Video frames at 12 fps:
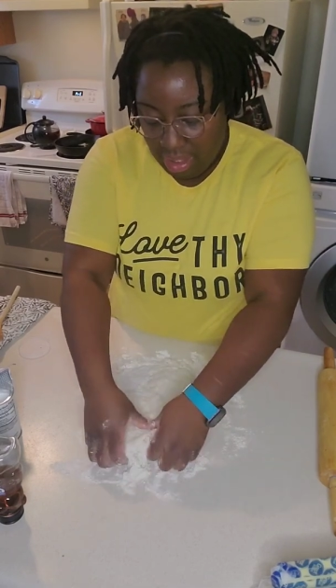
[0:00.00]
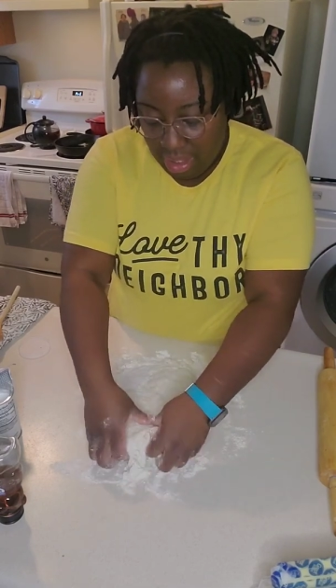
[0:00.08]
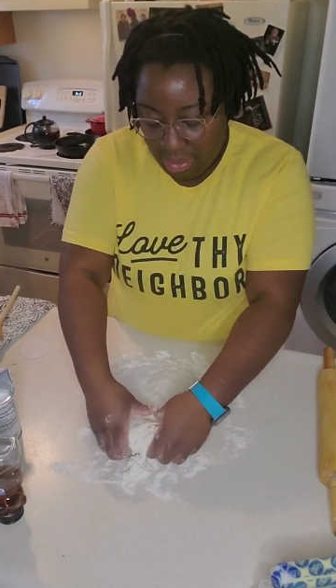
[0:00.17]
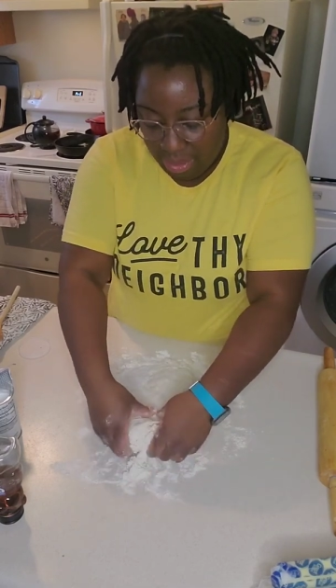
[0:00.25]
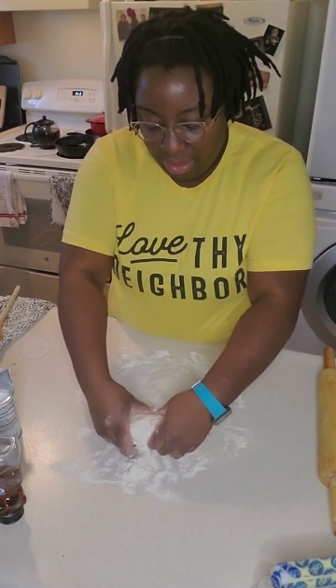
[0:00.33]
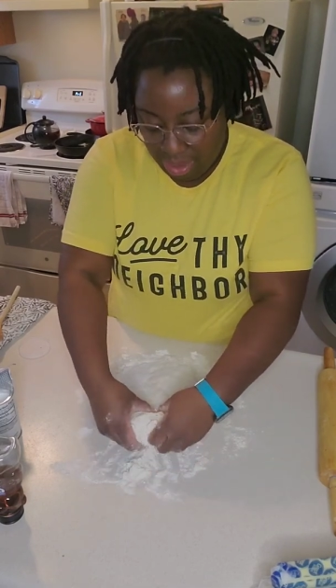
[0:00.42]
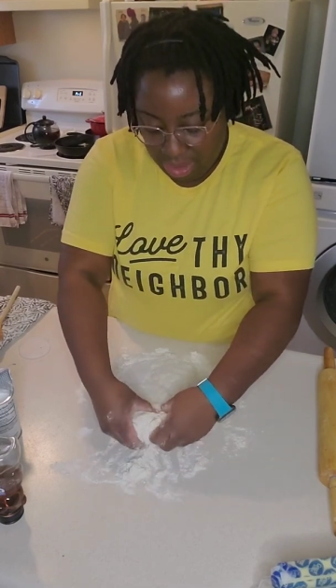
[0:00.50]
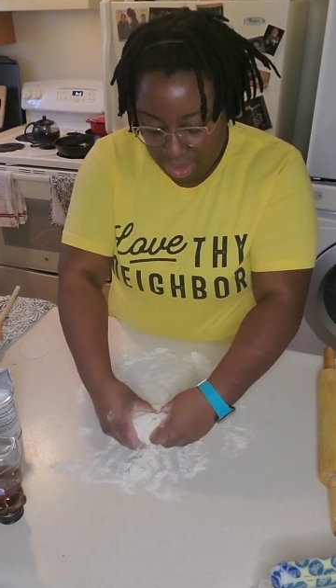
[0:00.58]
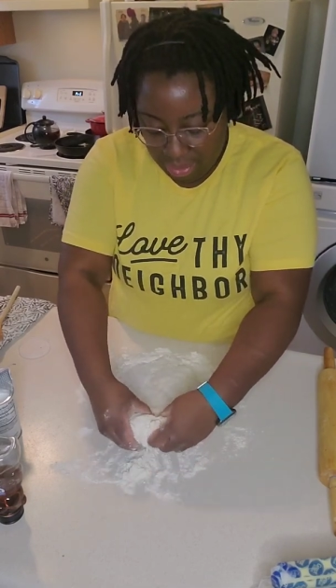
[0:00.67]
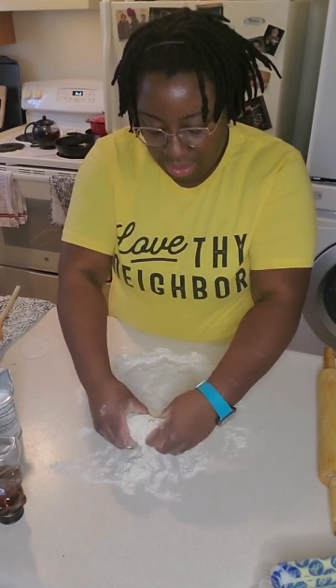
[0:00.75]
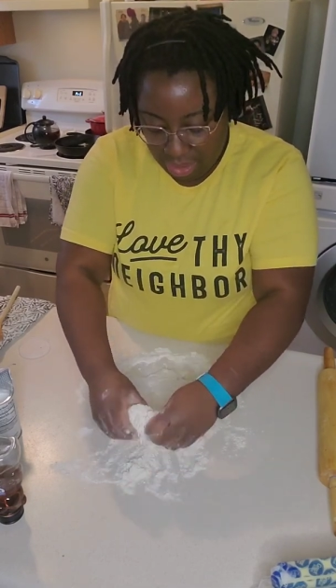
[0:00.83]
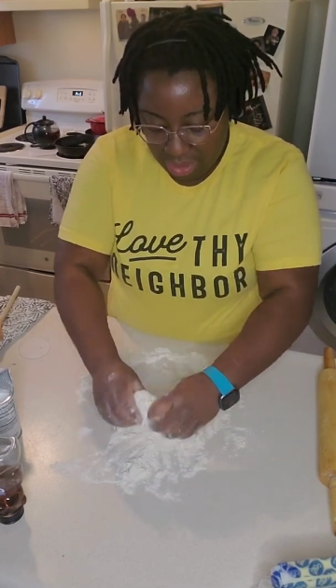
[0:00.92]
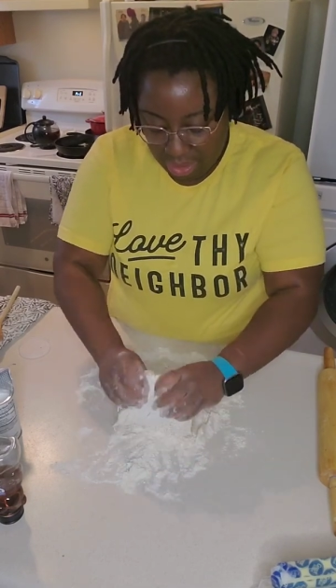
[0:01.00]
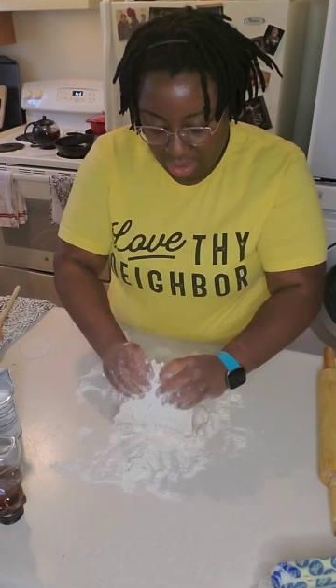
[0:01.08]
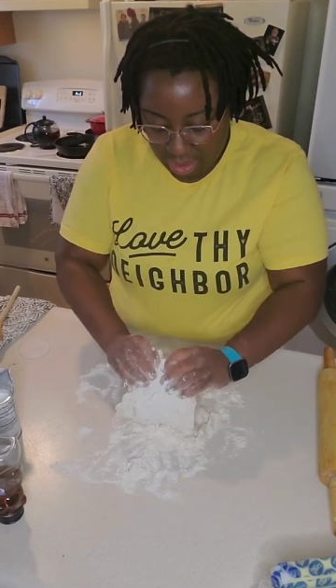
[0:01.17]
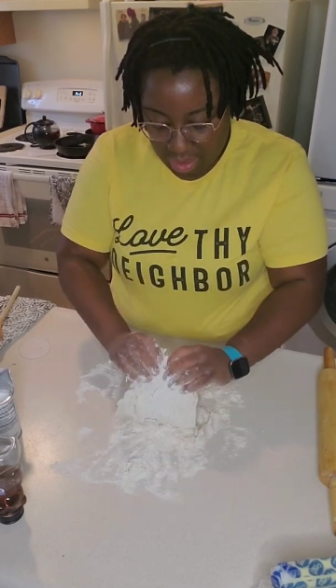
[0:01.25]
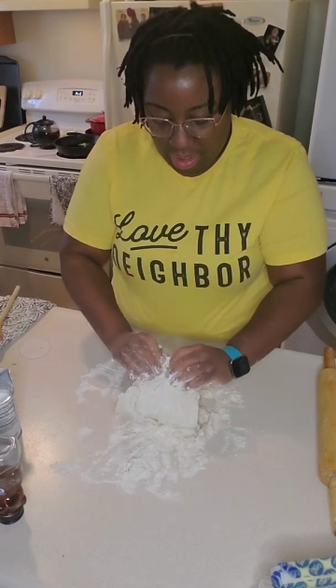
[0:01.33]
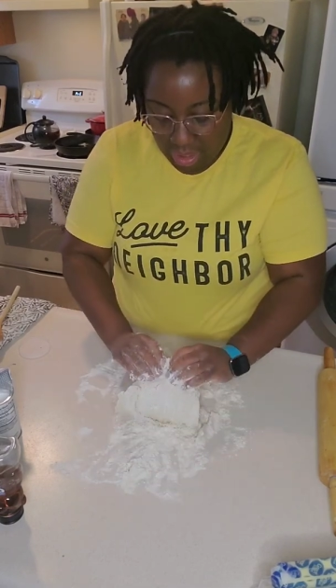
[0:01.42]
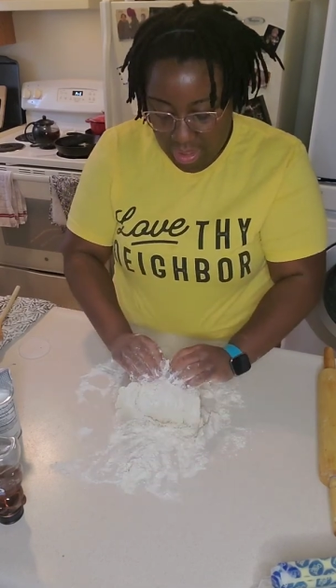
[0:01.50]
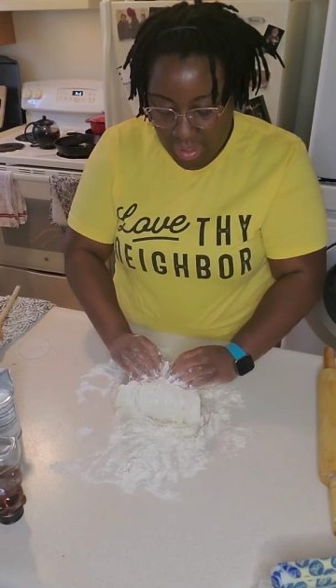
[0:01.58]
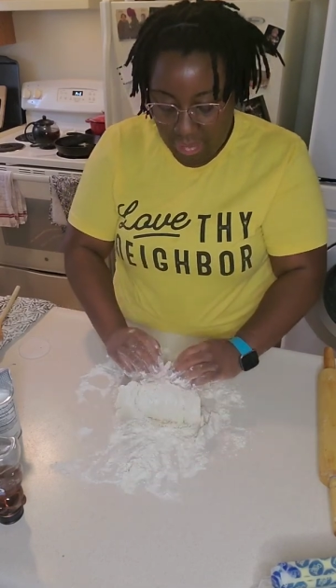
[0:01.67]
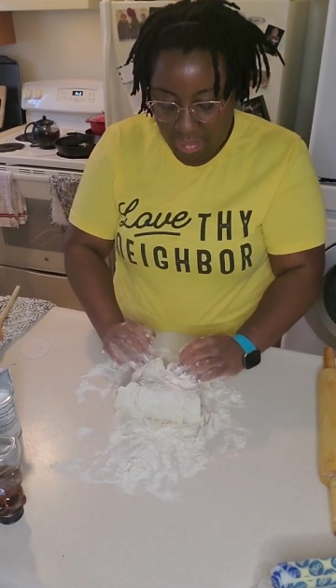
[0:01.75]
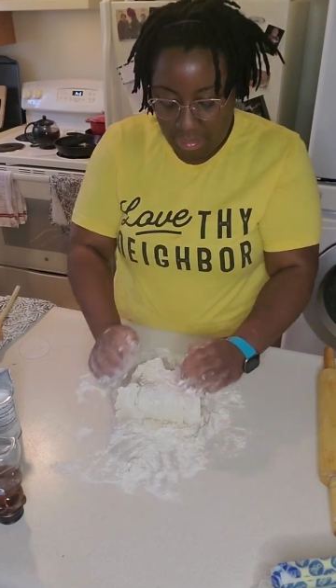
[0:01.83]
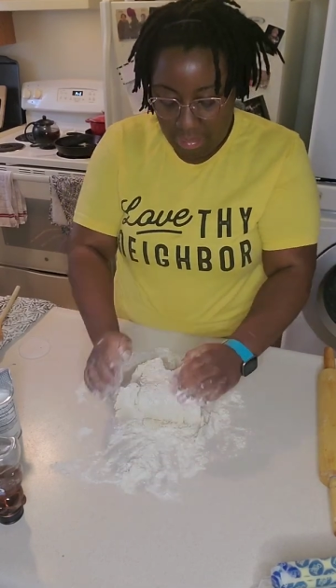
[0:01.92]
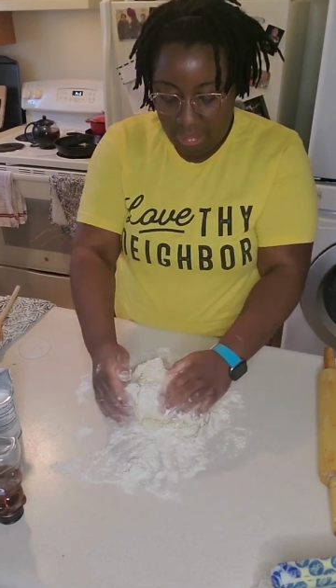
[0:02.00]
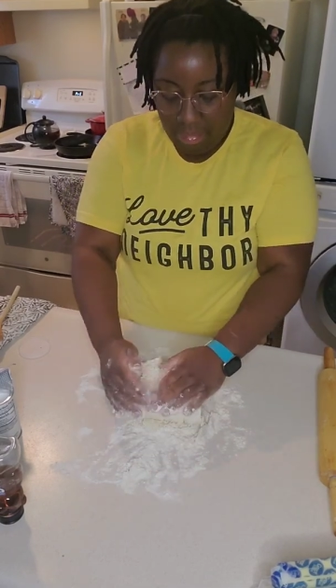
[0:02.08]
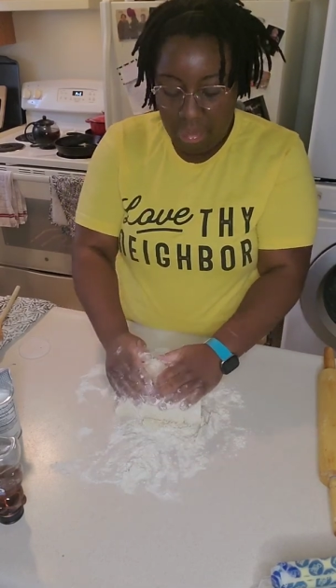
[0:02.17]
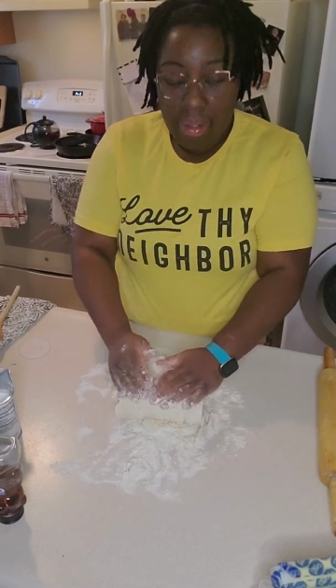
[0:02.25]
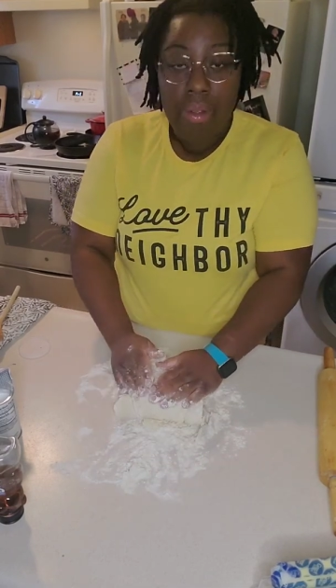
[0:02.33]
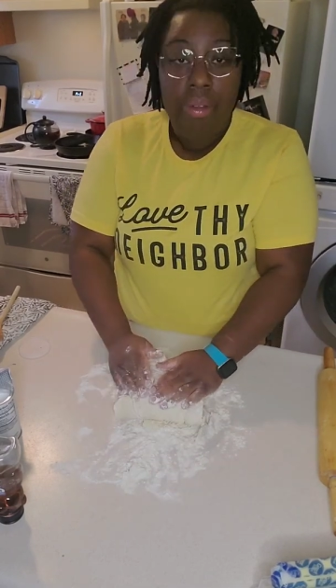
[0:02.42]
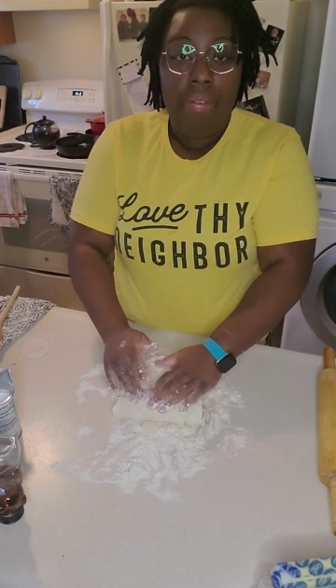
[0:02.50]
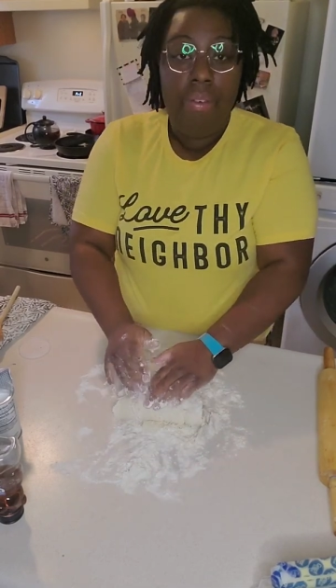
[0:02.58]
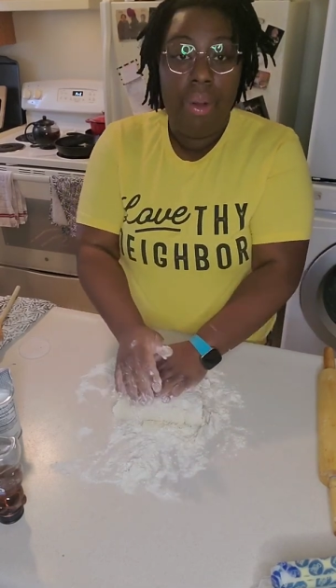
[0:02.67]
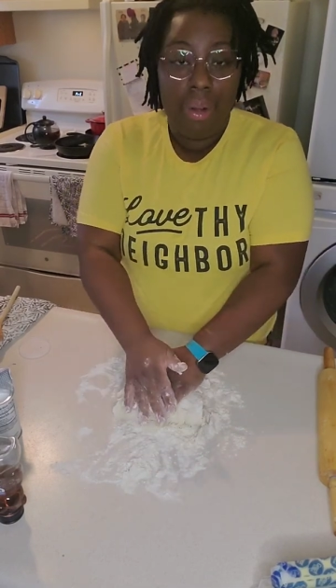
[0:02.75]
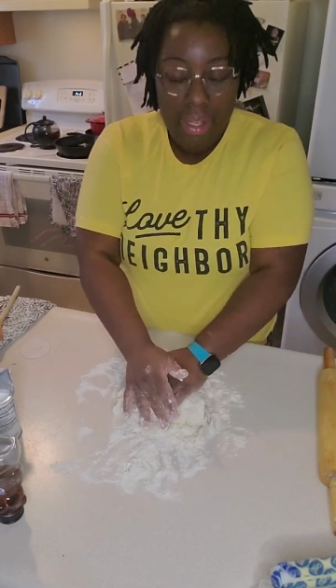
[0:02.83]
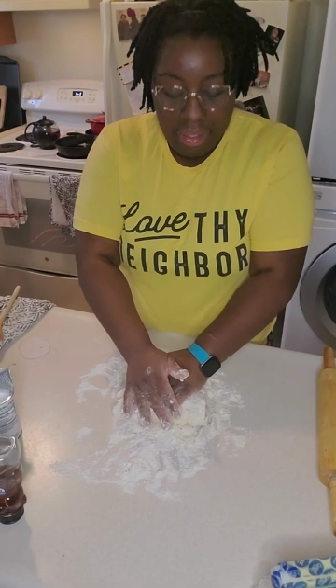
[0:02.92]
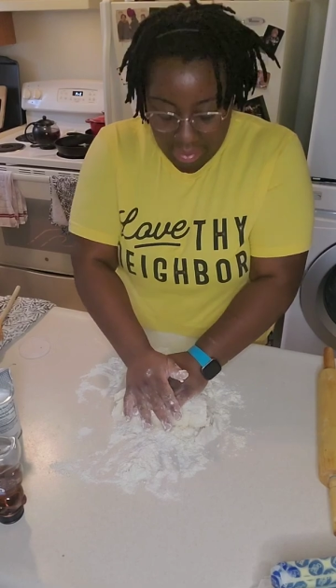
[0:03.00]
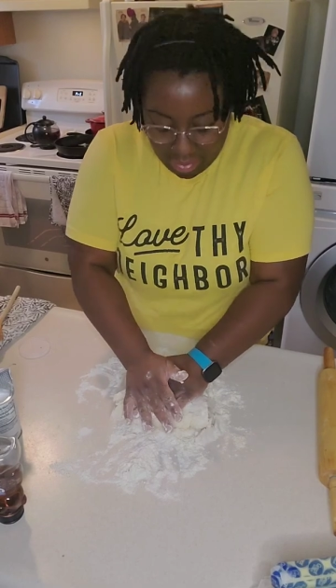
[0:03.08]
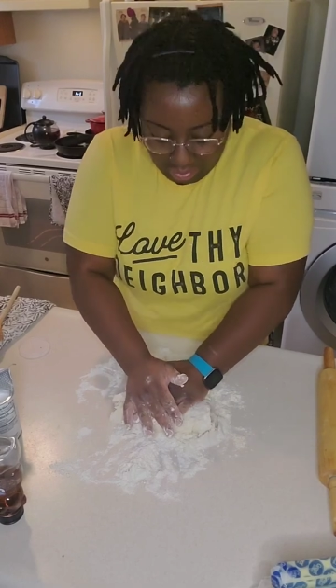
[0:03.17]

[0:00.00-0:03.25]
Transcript: What you're going to do is you're just going to take it, fold it.